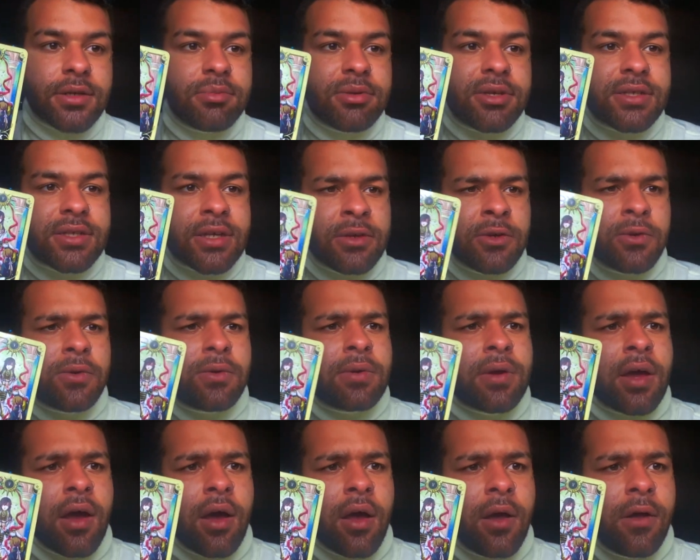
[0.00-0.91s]
because I know
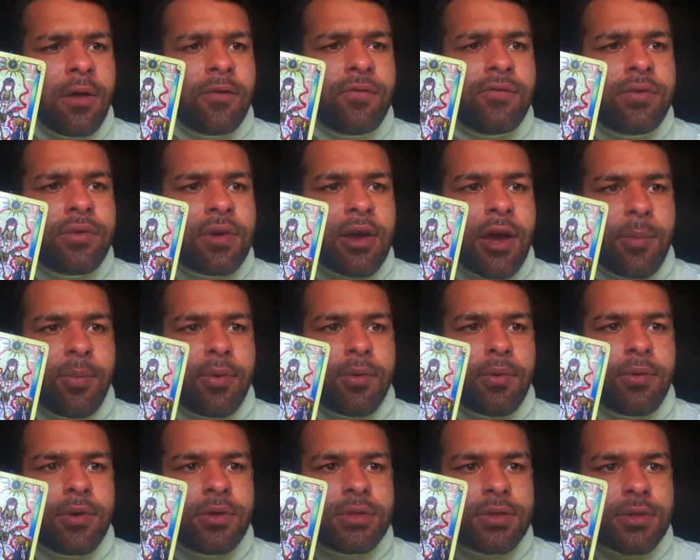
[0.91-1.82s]
not all of you
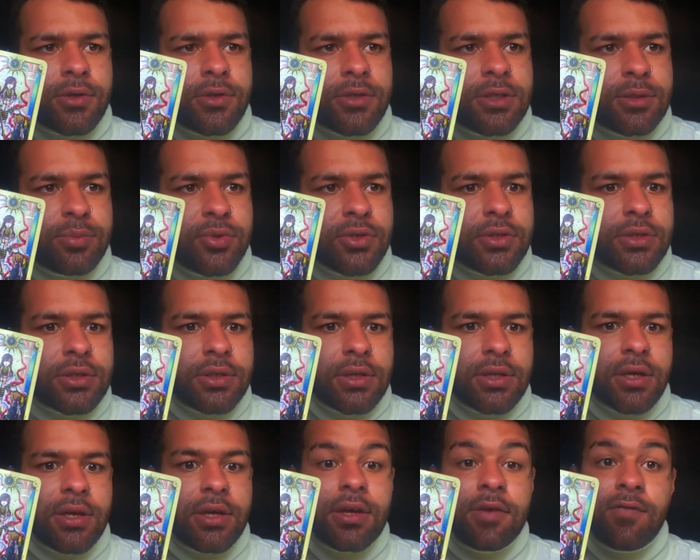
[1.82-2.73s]
Capricorns are
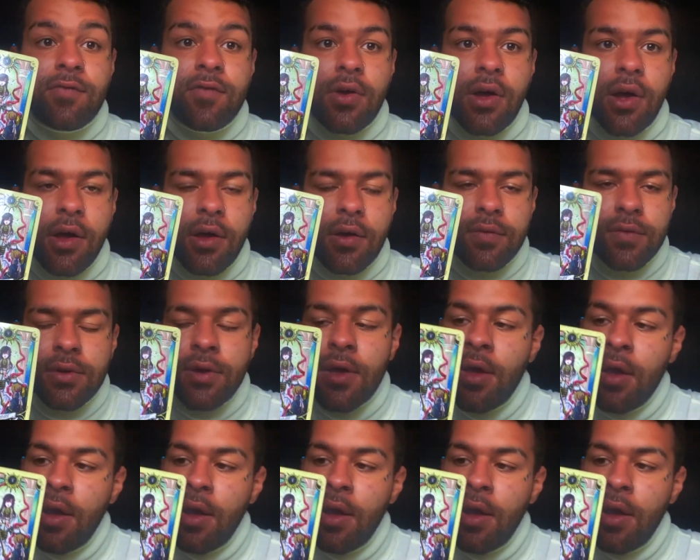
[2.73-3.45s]
spiritually involved.